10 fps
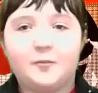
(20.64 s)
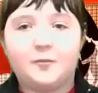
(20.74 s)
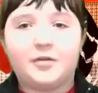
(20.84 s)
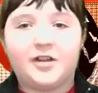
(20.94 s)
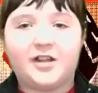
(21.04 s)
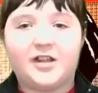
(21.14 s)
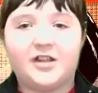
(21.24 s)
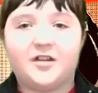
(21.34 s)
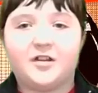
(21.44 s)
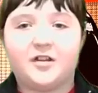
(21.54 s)

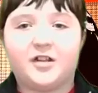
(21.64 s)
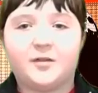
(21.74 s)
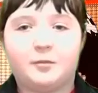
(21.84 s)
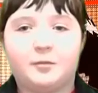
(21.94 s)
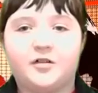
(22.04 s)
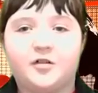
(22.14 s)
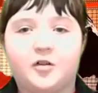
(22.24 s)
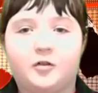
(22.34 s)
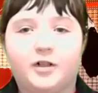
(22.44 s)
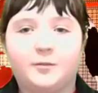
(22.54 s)
P is
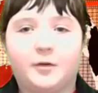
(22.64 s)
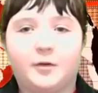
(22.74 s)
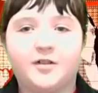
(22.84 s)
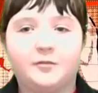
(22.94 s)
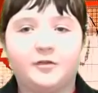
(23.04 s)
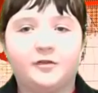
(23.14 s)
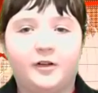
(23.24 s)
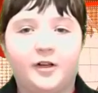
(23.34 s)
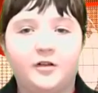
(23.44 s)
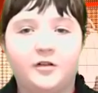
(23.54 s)
personal
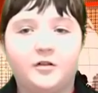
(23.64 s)
responsibility,